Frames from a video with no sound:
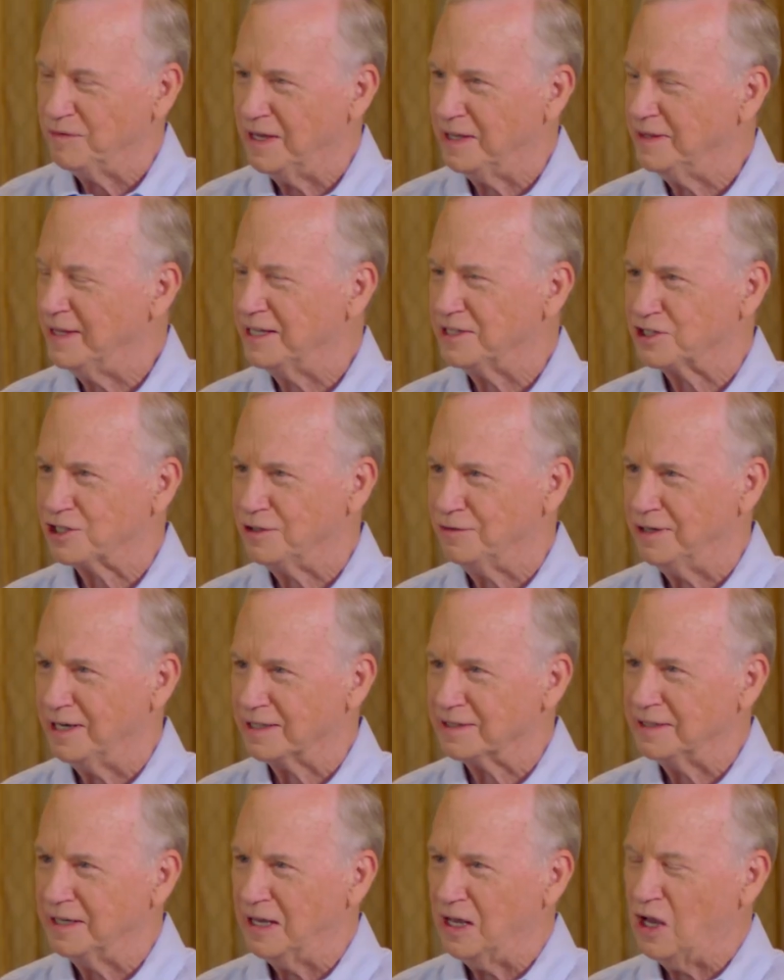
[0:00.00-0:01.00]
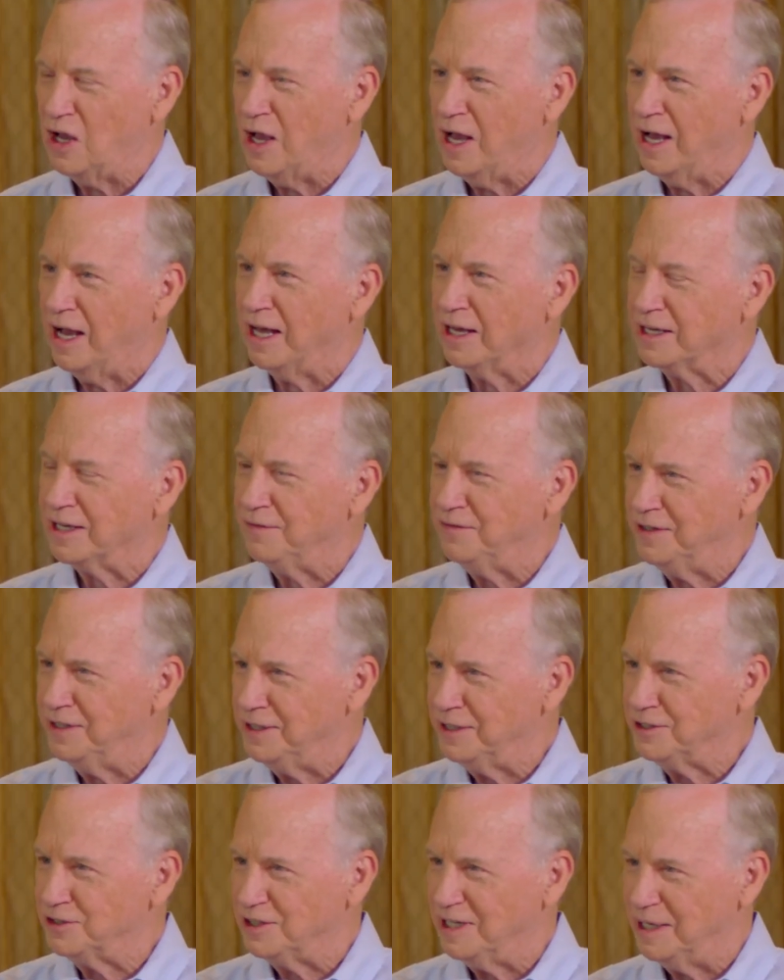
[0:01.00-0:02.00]
That, that's correct. I'll give you an
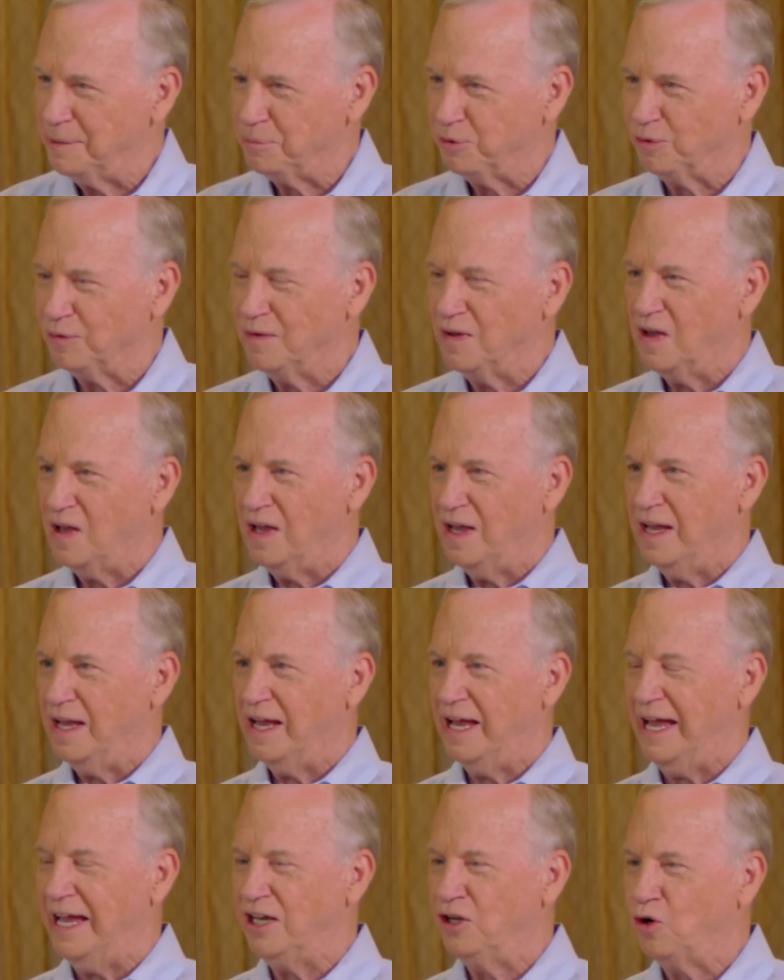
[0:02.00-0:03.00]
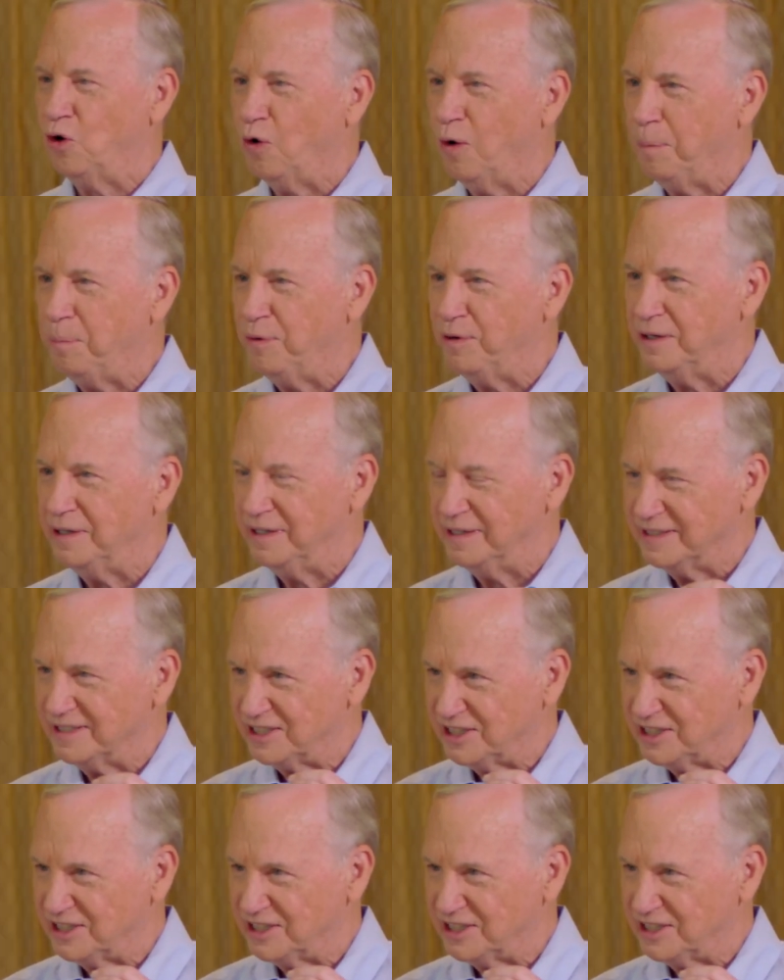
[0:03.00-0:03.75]
example a corporate